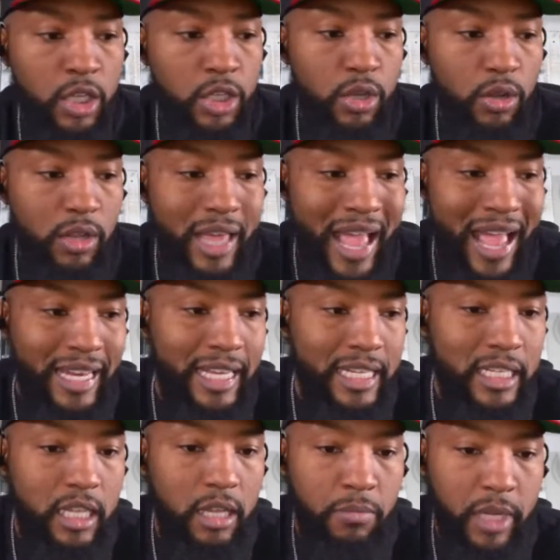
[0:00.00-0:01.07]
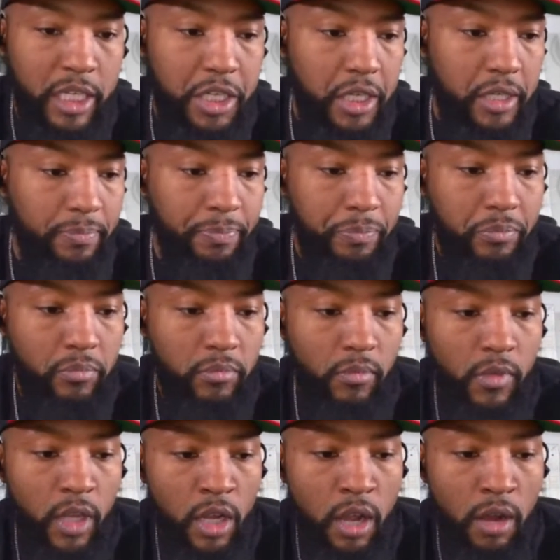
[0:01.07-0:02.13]
So that is the mission.
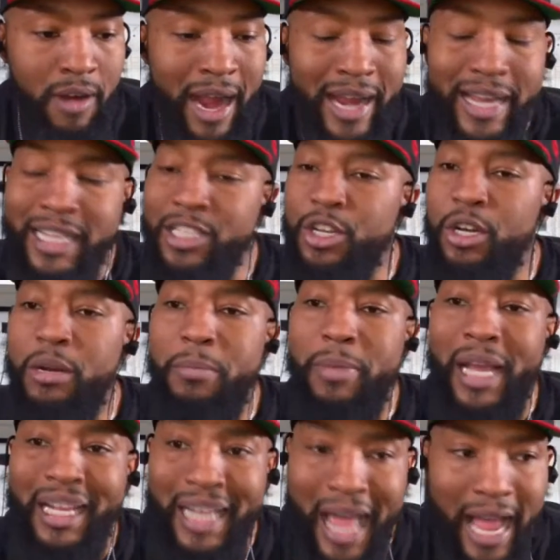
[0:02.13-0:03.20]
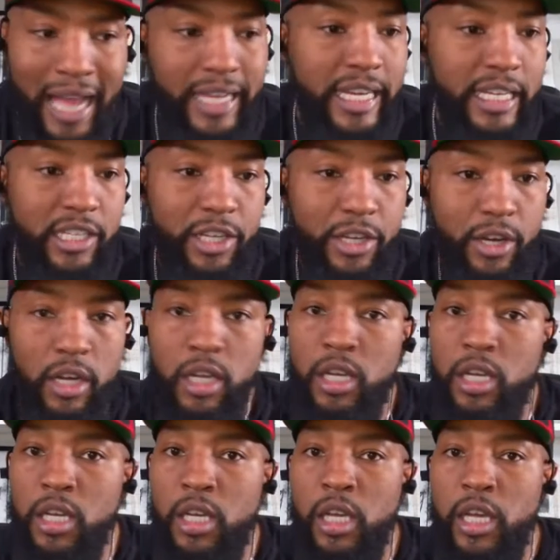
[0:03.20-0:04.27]
All right. It's going to be a lot easier.
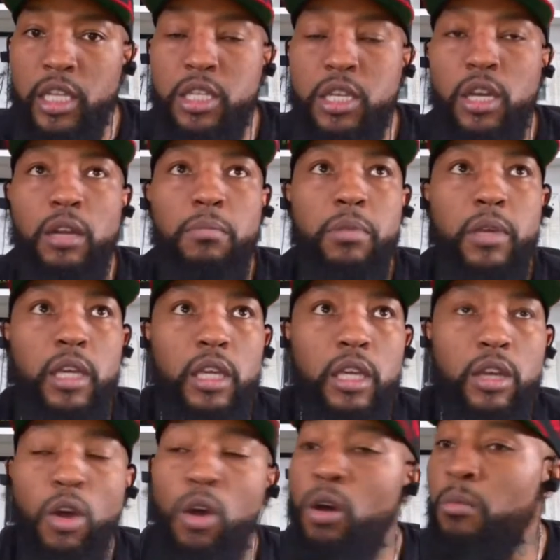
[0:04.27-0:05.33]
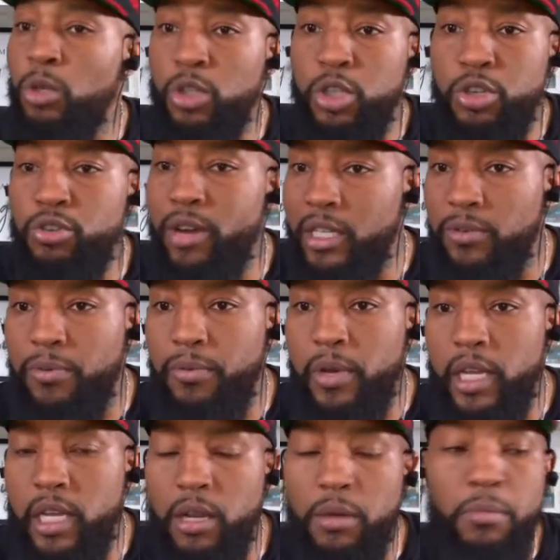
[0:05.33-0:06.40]
It's going to be almost
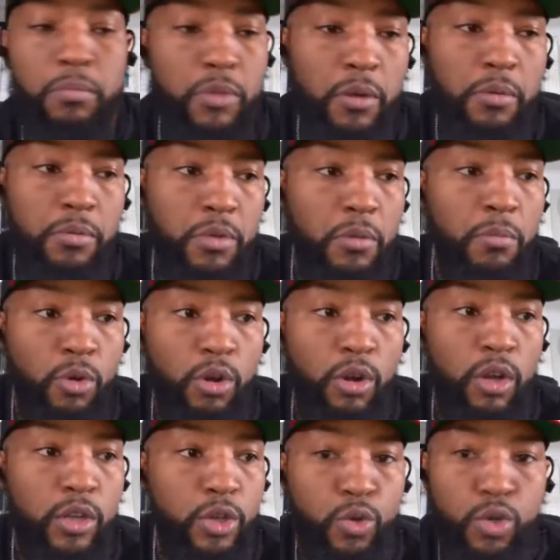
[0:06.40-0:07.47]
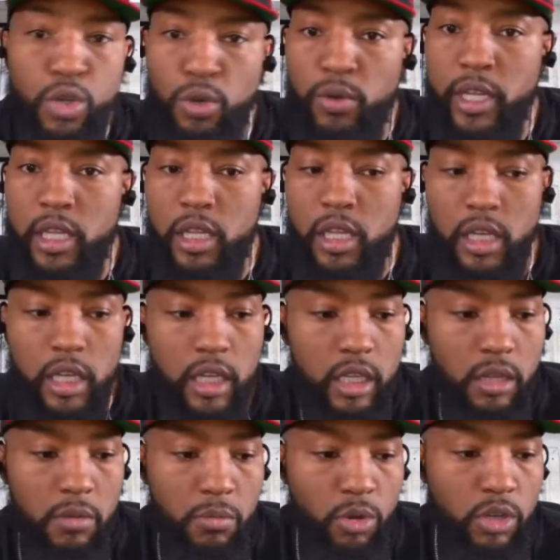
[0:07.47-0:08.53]
stress-free. The more you do it,
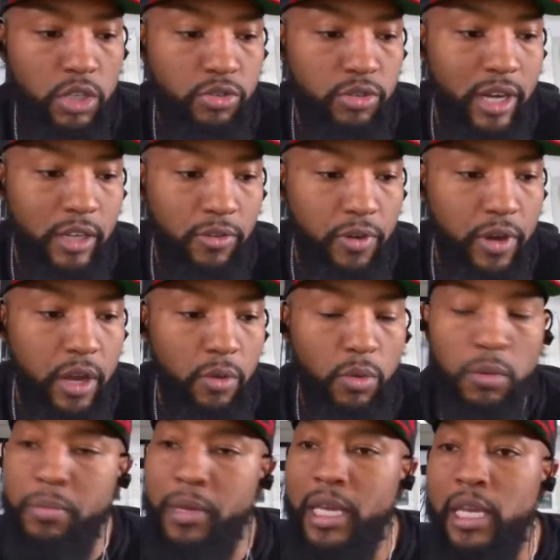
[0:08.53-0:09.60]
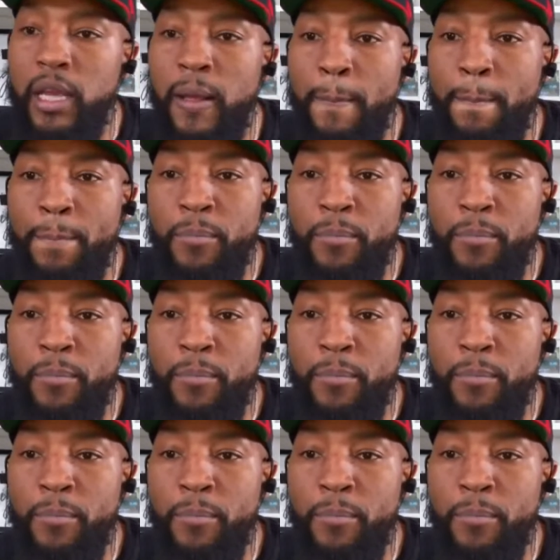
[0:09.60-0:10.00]
the more stress-free it will be.